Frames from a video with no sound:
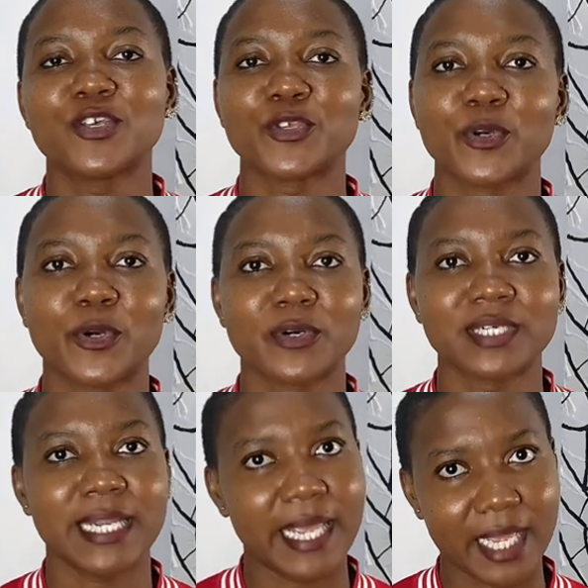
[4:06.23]
your
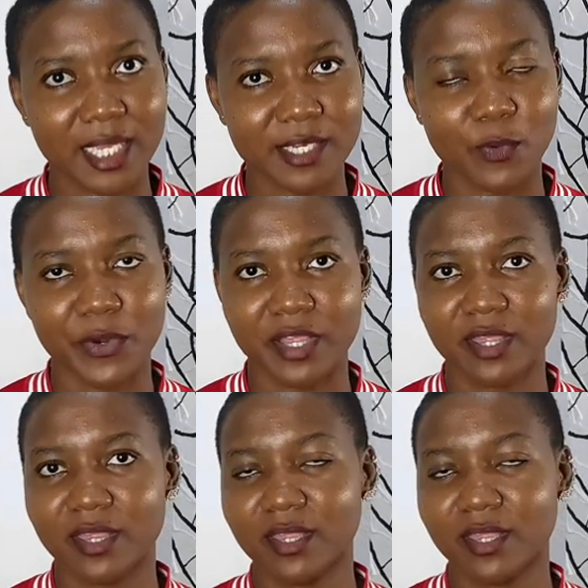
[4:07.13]
neck with